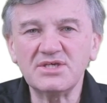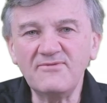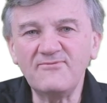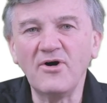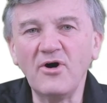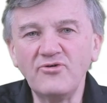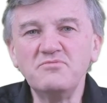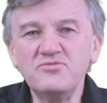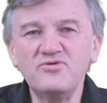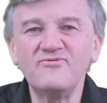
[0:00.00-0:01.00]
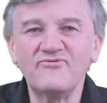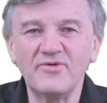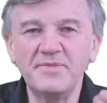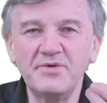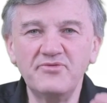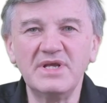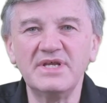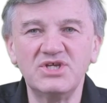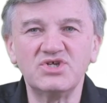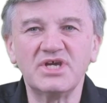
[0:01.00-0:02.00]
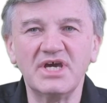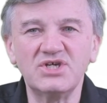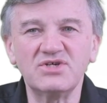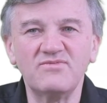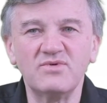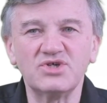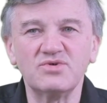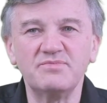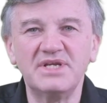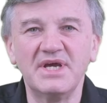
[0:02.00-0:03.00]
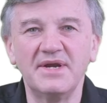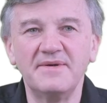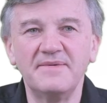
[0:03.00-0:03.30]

far removed from the real education of what should be done.